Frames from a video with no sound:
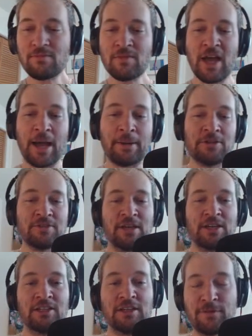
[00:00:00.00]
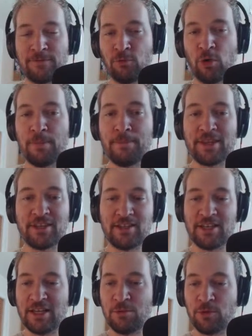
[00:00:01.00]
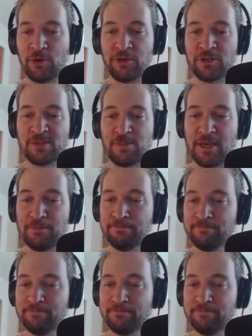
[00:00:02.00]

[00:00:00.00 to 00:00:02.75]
I'm gonna leave it for 1 minute, and then we're gonna spin.